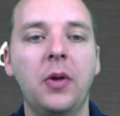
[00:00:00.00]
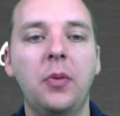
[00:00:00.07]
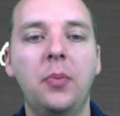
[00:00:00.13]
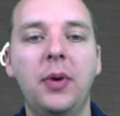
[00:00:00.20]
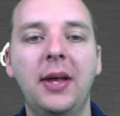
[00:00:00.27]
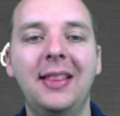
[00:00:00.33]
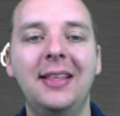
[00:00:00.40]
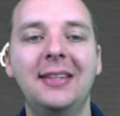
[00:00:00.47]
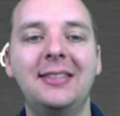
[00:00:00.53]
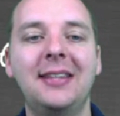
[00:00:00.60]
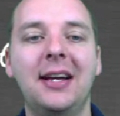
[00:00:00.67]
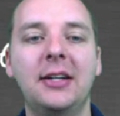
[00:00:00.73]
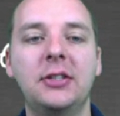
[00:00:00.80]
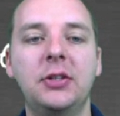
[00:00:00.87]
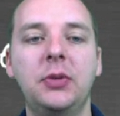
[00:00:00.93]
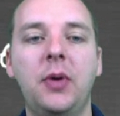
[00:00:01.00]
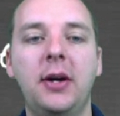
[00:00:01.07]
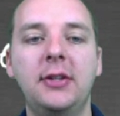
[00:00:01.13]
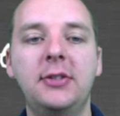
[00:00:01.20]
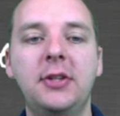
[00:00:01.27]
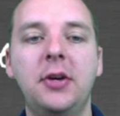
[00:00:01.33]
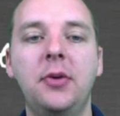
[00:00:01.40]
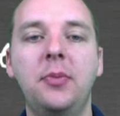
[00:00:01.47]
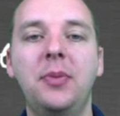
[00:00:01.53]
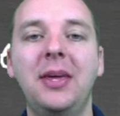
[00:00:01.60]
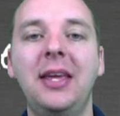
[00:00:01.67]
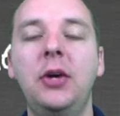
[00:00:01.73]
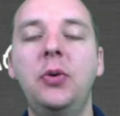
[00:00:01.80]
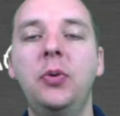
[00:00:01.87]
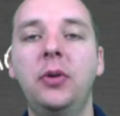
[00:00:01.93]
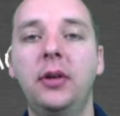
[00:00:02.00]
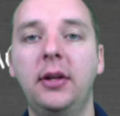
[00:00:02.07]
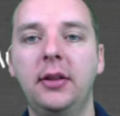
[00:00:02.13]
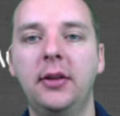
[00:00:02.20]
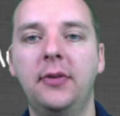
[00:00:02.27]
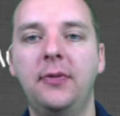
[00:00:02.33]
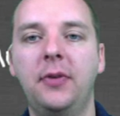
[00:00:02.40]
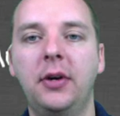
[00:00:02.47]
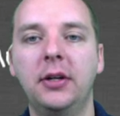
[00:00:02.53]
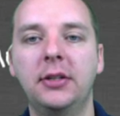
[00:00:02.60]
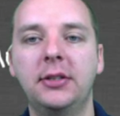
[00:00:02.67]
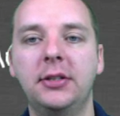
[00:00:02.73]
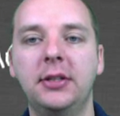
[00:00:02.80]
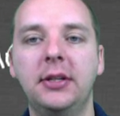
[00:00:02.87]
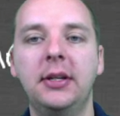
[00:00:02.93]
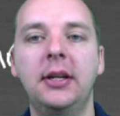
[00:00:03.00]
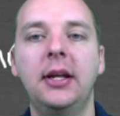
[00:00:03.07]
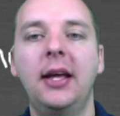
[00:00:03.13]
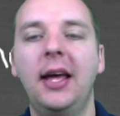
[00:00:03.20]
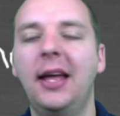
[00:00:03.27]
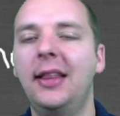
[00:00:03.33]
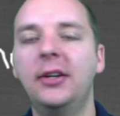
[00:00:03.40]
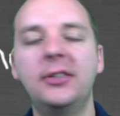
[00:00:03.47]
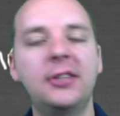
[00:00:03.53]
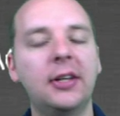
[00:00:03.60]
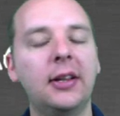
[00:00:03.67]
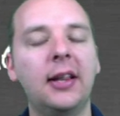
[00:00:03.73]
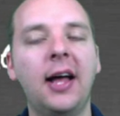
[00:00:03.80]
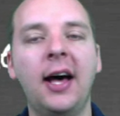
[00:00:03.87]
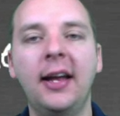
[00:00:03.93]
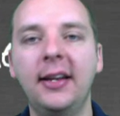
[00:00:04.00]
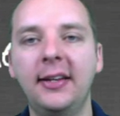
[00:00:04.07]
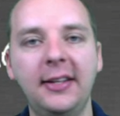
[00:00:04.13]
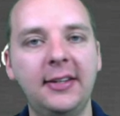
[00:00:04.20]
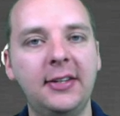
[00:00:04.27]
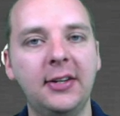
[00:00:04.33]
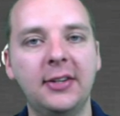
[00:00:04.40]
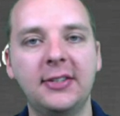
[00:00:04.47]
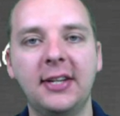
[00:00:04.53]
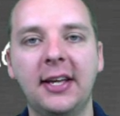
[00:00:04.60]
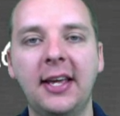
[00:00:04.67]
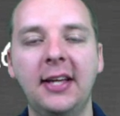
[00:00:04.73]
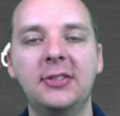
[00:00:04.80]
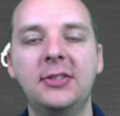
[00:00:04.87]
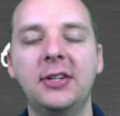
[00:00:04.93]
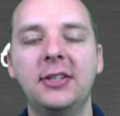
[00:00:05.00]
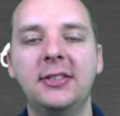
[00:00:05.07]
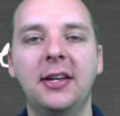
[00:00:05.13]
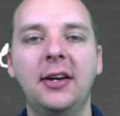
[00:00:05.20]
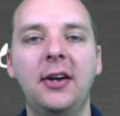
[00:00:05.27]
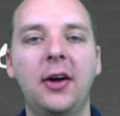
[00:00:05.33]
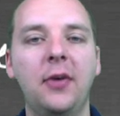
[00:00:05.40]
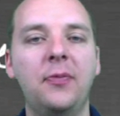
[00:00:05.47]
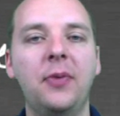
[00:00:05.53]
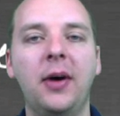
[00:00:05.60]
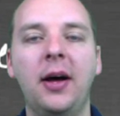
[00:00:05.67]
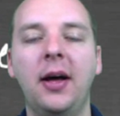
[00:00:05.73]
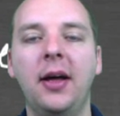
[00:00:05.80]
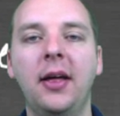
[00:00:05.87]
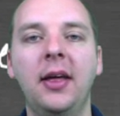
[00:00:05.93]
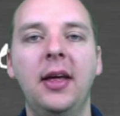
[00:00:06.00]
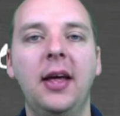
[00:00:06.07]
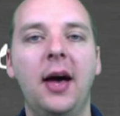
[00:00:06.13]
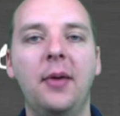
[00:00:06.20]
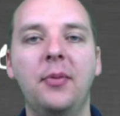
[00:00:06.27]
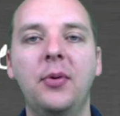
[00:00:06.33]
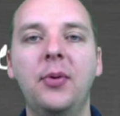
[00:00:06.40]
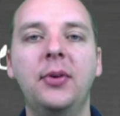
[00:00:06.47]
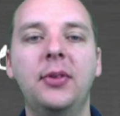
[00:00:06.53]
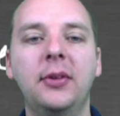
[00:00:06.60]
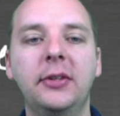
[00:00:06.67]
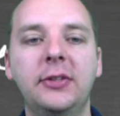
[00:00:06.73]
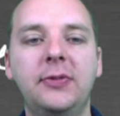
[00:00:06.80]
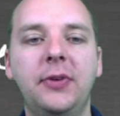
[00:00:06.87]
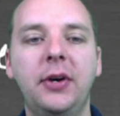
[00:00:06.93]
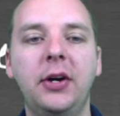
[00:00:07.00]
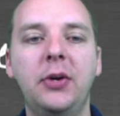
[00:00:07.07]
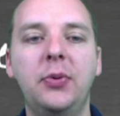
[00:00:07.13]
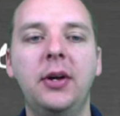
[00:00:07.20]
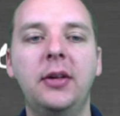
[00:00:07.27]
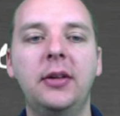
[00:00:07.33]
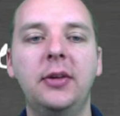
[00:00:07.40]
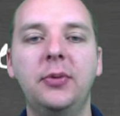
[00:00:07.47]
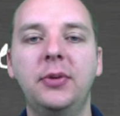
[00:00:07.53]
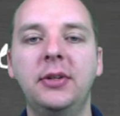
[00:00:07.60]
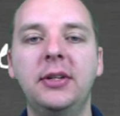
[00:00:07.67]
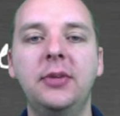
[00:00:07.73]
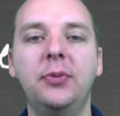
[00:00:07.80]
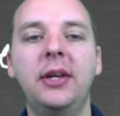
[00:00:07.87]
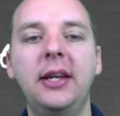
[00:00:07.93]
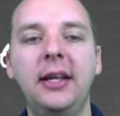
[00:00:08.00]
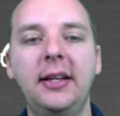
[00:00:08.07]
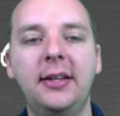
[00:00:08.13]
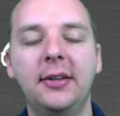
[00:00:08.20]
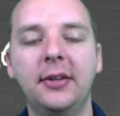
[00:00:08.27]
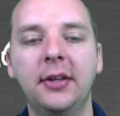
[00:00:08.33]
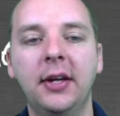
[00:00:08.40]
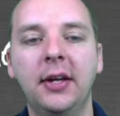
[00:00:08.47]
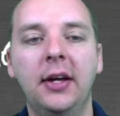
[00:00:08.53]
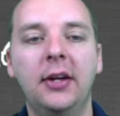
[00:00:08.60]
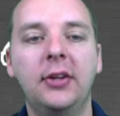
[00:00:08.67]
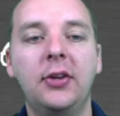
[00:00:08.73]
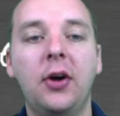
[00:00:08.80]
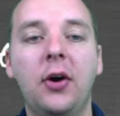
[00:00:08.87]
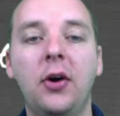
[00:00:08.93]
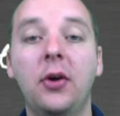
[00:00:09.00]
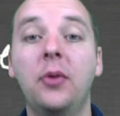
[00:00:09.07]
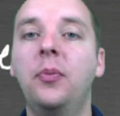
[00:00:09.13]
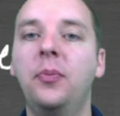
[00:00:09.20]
but this actually winds up equaling the function. And there's a lot of details. I can't stress that enough. I, am going through this very quickly. We, we need to talk